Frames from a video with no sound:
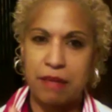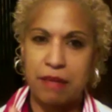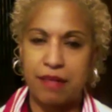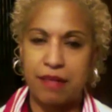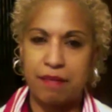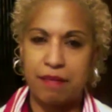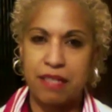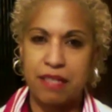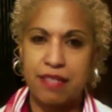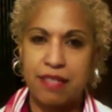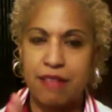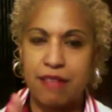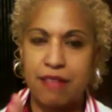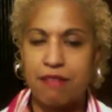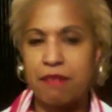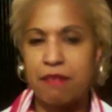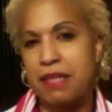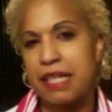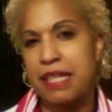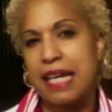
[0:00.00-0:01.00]
because
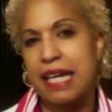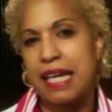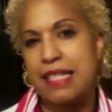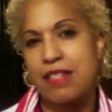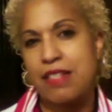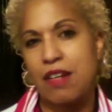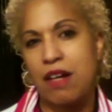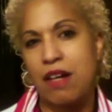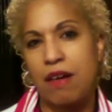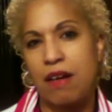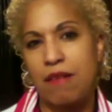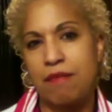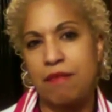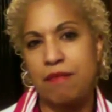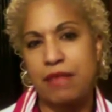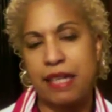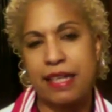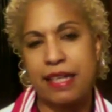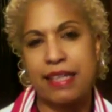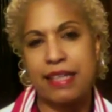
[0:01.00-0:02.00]
everybody has
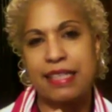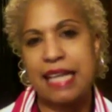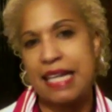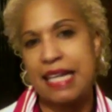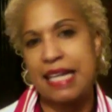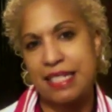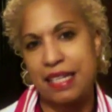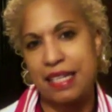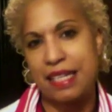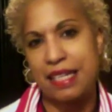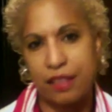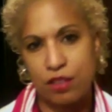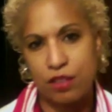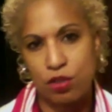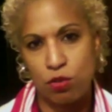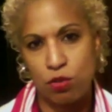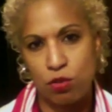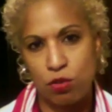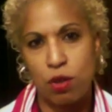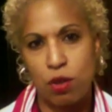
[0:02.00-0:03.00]
like a glass ceiling to
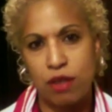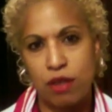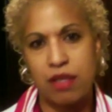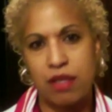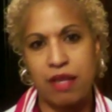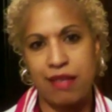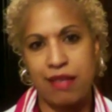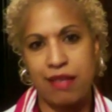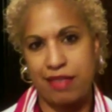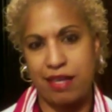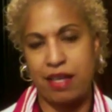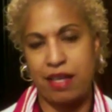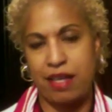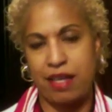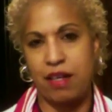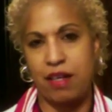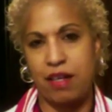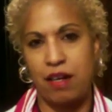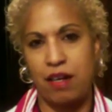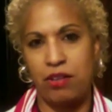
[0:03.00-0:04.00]
what they think
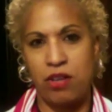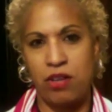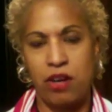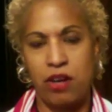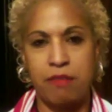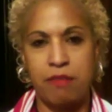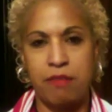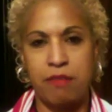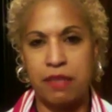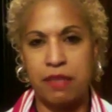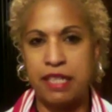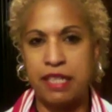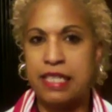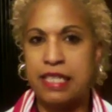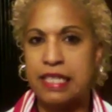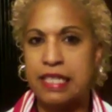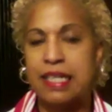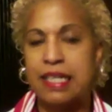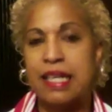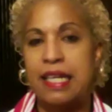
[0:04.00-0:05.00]
a lot of money
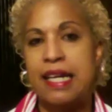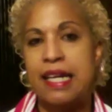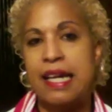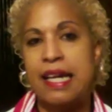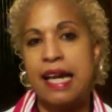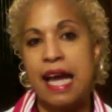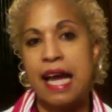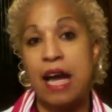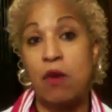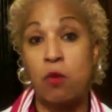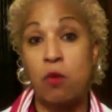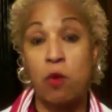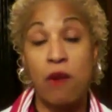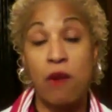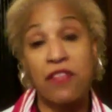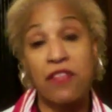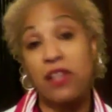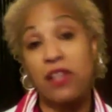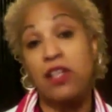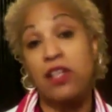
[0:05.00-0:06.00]
is and what
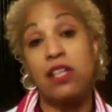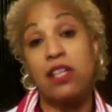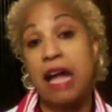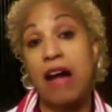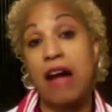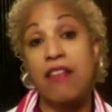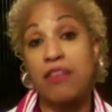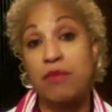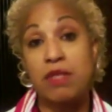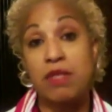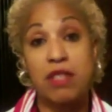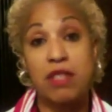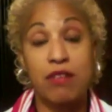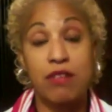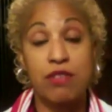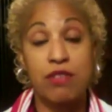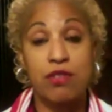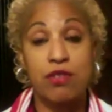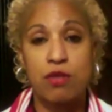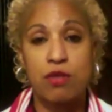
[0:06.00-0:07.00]
they'll allow
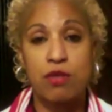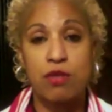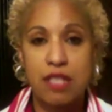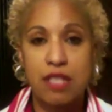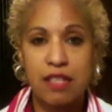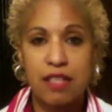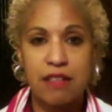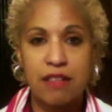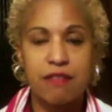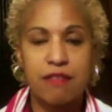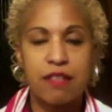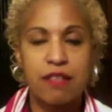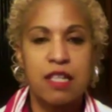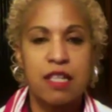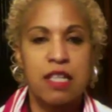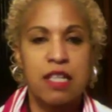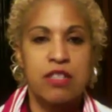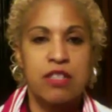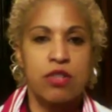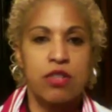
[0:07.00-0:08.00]
themselves to receive.
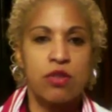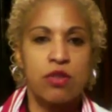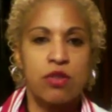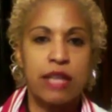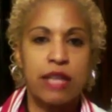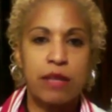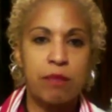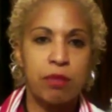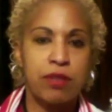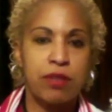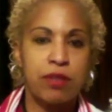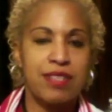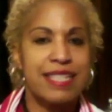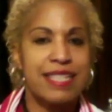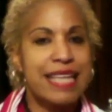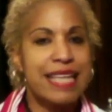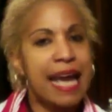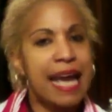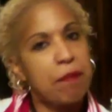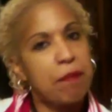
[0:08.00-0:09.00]
So you like put this
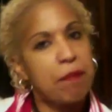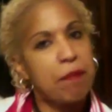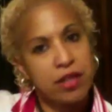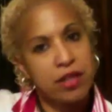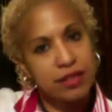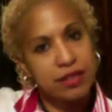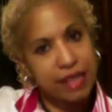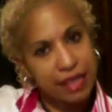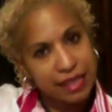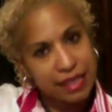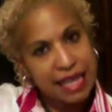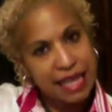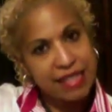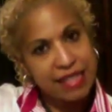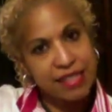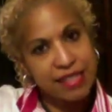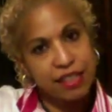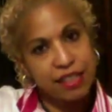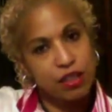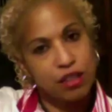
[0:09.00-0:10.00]
cap on it. It's like a glass
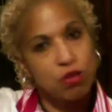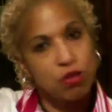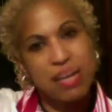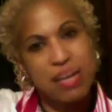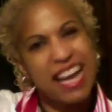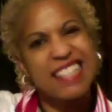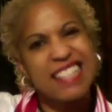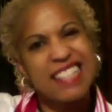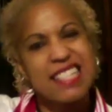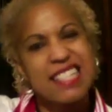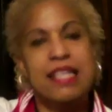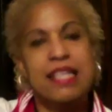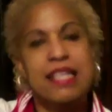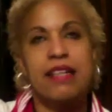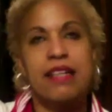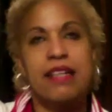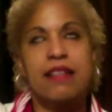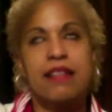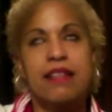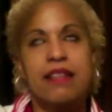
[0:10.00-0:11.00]
ceiling. You can't see it,
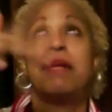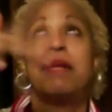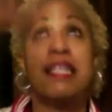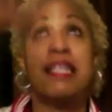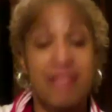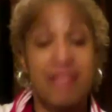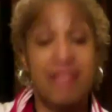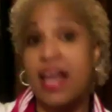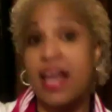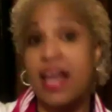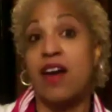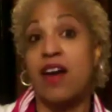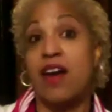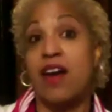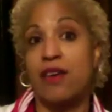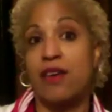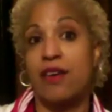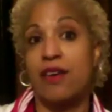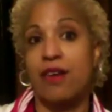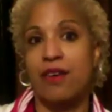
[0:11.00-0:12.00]
but it's there.
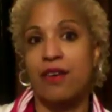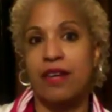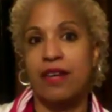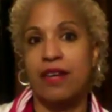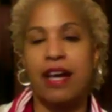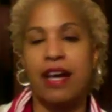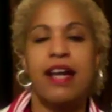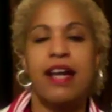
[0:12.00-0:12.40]
Okay.